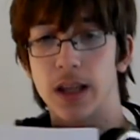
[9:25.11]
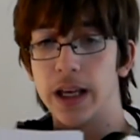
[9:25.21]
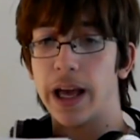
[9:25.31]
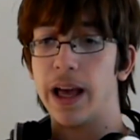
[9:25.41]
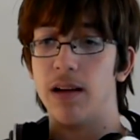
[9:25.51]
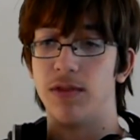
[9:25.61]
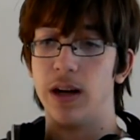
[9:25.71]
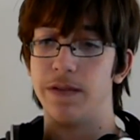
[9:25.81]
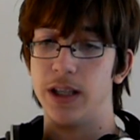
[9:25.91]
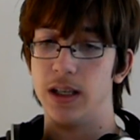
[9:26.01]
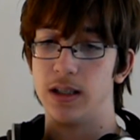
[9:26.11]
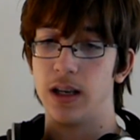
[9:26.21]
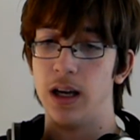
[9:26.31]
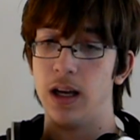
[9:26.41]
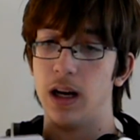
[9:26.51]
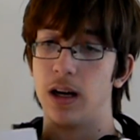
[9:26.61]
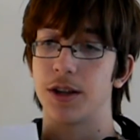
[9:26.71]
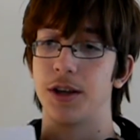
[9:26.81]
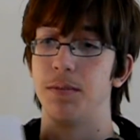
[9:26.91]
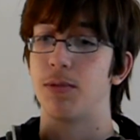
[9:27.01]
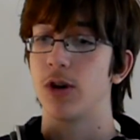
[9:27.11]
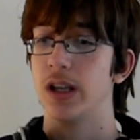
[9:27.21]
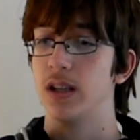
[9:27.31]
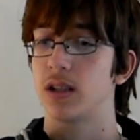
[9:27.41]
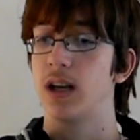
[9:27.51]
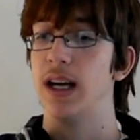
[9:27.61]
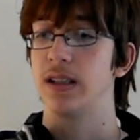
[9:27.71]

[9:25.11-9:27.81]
thing I have left is other important